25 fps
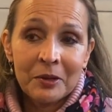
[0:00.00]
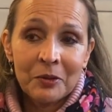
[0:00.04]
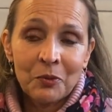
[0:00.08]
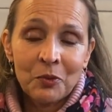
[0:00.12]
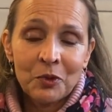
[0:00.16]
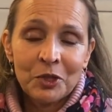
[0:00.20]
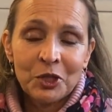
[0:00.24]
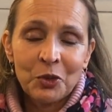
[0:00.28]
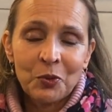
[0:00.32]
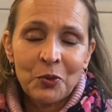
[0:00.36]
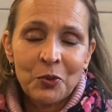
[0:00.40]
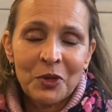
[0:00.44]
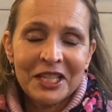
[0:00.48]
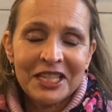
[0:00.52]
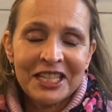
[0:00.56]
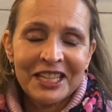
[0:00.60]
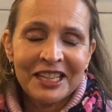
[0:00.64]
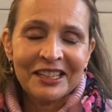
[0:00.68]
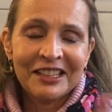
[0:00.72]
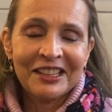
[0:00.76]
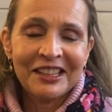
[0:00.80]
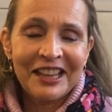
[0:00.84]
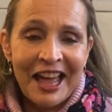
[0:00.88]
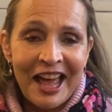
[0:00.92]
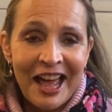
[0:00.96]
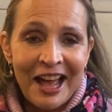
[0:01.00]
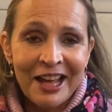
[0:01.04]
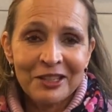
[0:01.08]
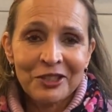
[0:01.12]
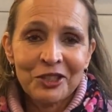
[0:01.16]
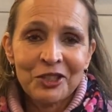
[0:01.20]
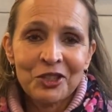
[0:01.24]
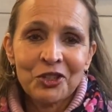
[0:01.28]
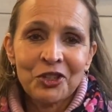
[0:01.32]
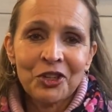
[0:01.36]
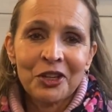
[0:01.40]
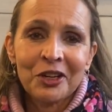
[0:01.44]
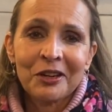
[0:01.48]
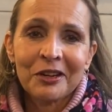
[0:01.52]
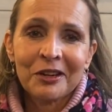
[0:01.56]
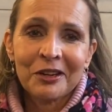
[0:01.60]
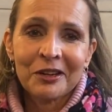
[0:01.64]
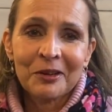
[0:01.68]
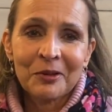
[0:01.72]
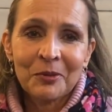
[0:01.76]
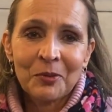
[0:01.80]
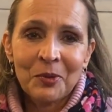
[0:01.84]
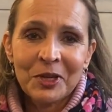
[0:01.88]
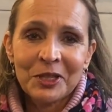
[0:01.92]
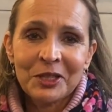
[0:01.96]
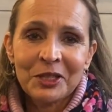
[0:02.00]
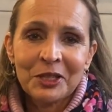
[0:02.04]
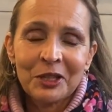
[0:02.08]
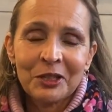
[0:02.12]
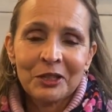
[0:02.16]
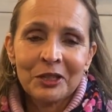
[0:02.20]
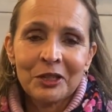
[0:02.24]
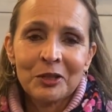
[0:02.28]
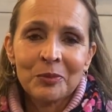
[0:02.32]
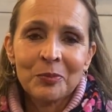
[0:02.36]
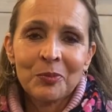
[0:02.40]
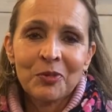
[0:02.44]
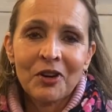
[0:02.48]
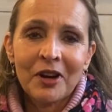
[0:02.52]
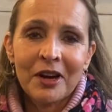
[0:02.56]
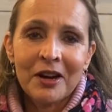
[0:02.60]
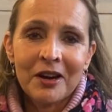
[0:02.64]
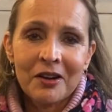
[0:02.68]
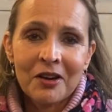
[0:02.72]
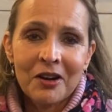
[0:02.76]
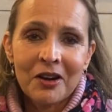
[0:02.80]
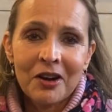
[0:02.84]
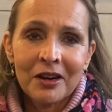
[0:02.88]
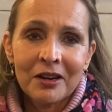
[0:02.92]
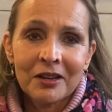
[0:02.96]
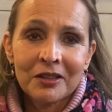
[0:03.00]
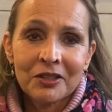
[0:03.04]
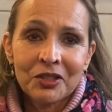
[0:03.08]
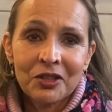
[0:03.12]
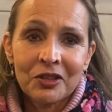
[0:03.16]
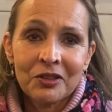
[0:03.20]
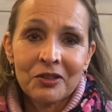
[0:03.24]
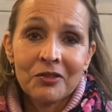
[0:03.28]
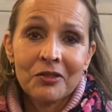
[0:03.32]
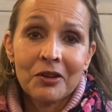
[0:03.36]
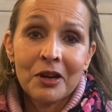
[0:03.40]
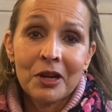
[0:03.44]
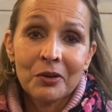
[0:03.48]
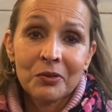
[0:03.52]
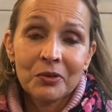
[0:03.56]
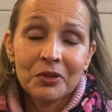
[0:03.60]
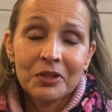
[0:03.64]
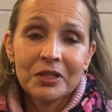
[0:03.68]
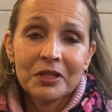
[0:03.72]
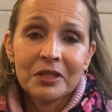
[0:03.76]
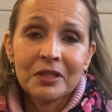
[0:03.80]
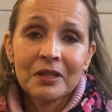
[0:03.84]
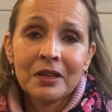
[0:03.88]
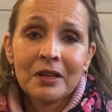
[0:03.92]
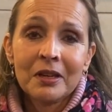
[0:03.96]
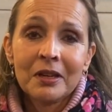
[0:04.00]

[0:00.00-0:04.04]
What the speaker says: which we did last year, was the little prayer cards or the notes